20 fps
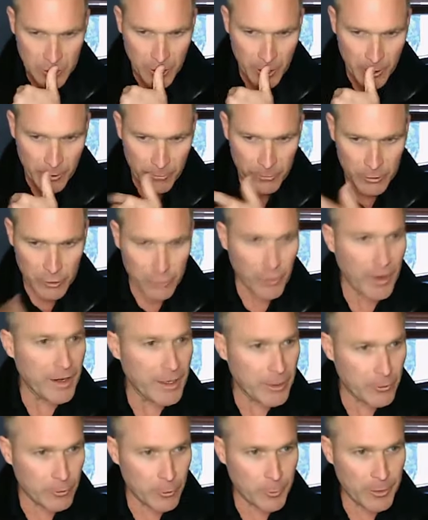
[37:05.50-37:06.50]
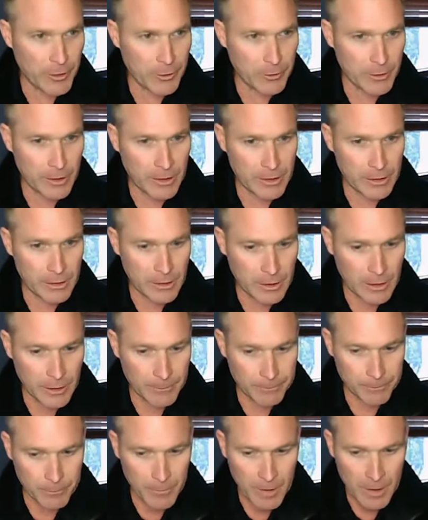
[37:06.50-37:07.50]
chair of the training group here in
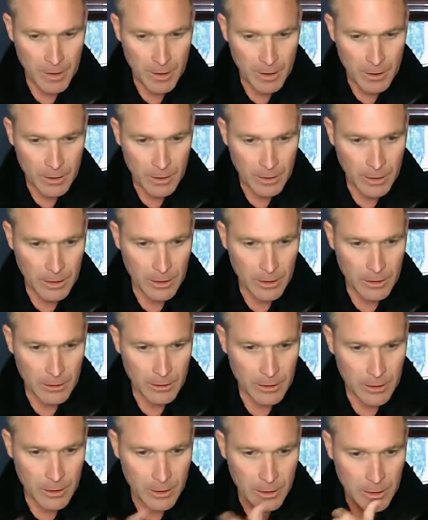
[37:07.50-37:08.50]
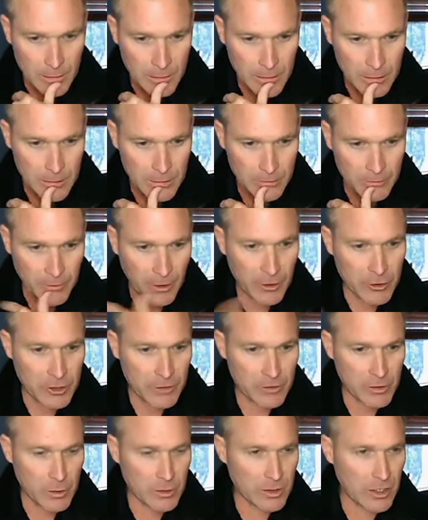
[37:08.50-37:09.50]
um, the uh, Fire
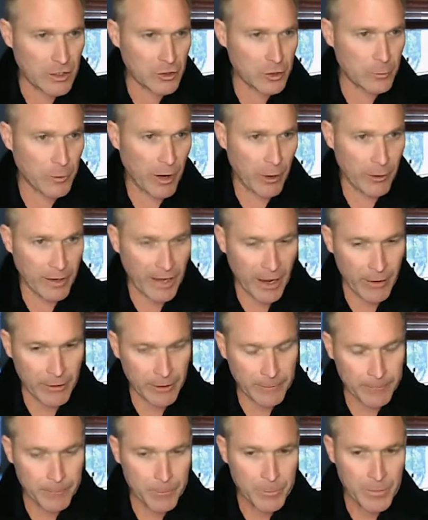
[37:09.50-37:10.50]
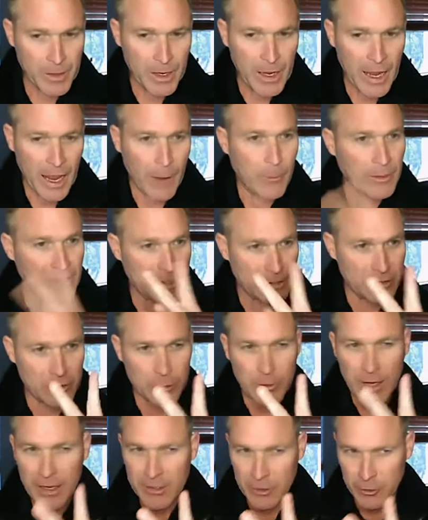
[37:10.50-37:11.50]
Chiefs Association of Broward County. And we did
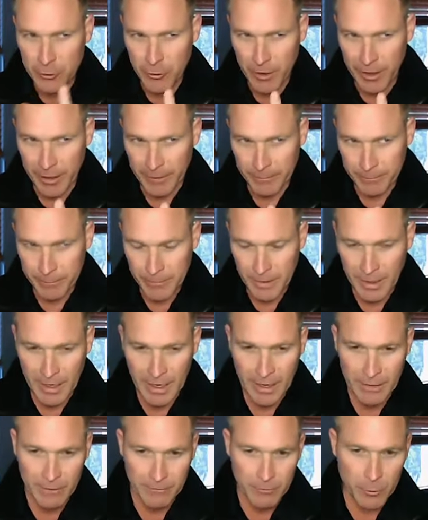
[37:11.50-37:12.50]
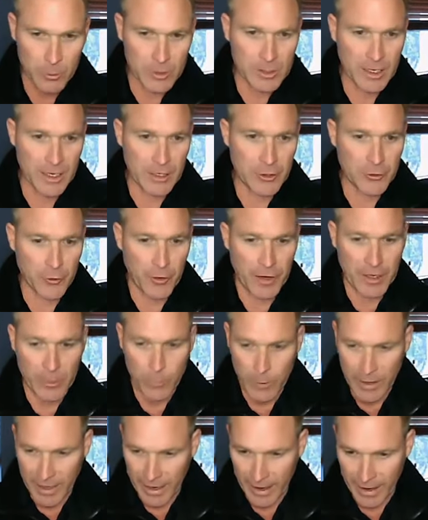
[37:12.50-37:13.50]
two days of training. And the first day of
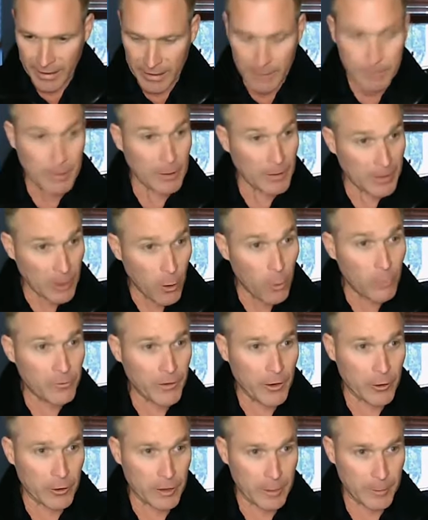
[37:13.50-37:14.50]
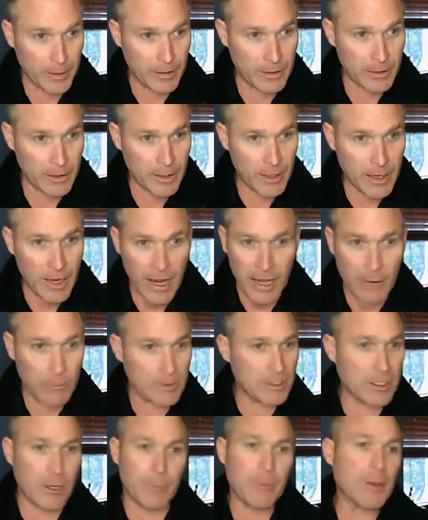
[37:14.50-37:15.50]
training, we had a Billy Goldfeder come in. And it
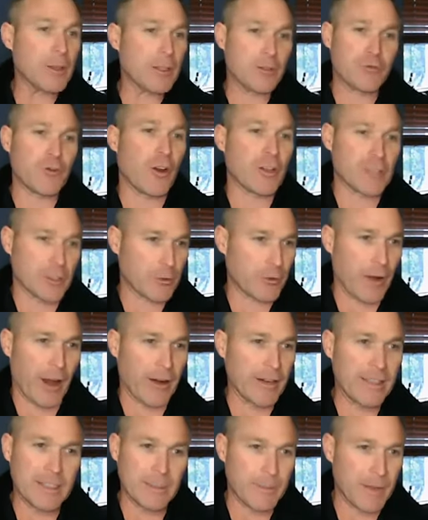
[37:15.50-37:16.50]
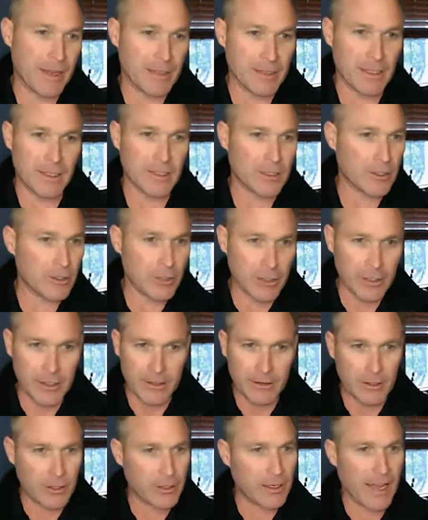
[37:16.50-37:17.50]
was, you know, Billy draws a crowd. He's amazing. He's a
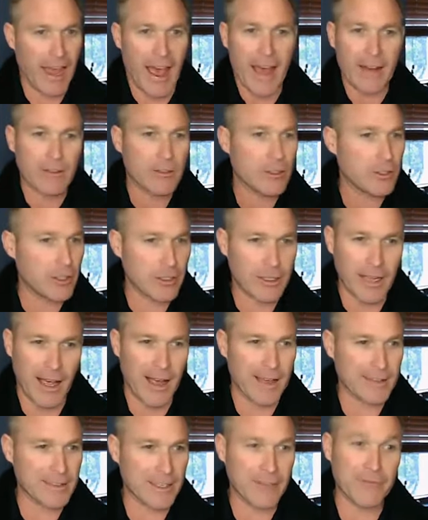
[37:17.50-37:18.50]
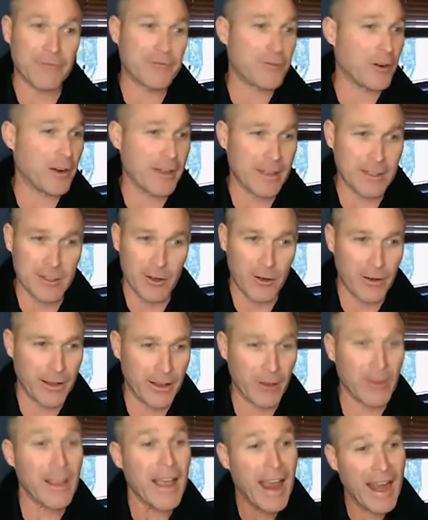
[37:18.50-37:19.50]
good, good cat, good content, funny as all
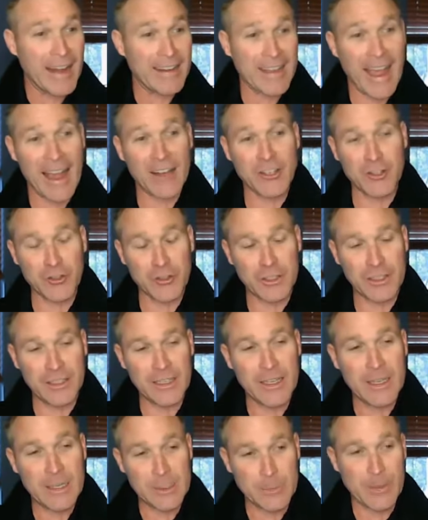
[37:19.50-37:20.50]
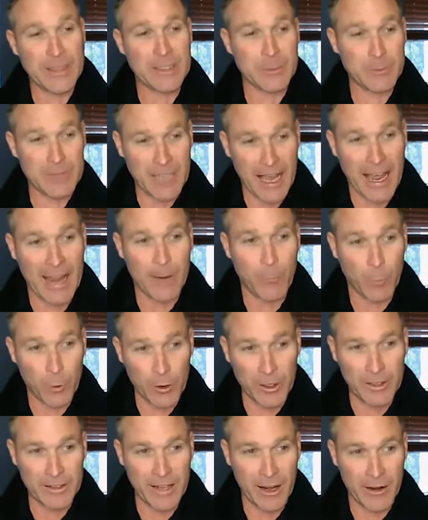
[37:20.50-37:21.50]
hell. And he actually spent some time
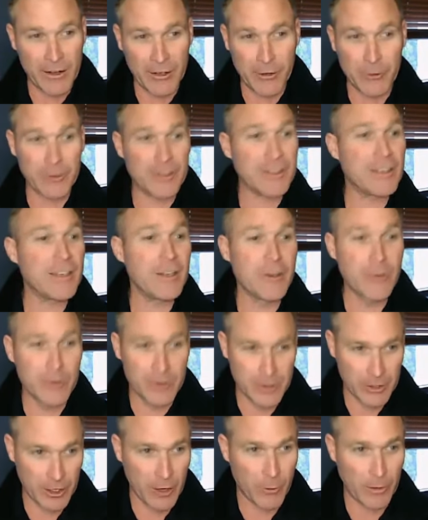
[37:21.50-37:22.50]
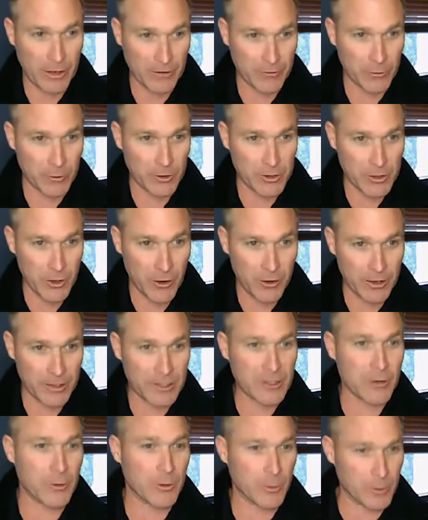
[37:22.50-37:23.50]
working down here years ago when he first
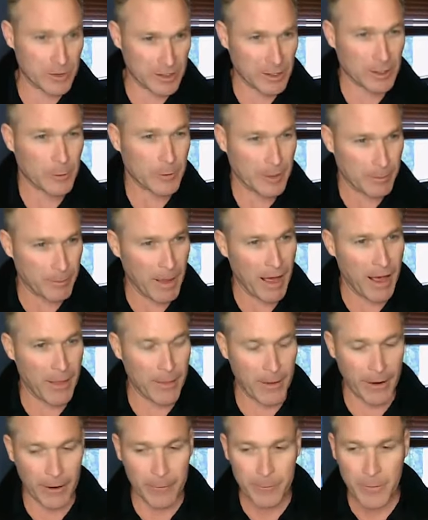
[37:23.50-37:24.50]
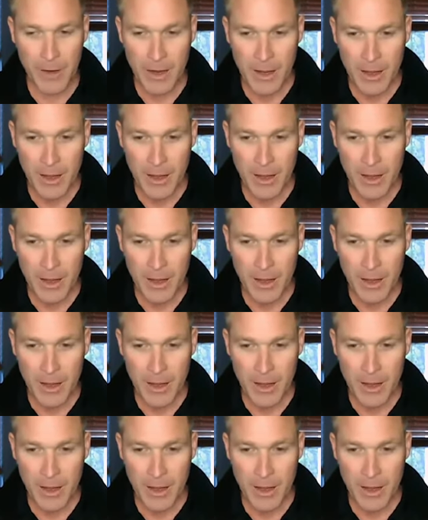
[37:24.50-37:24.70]
started. So there was a little bit of bond there.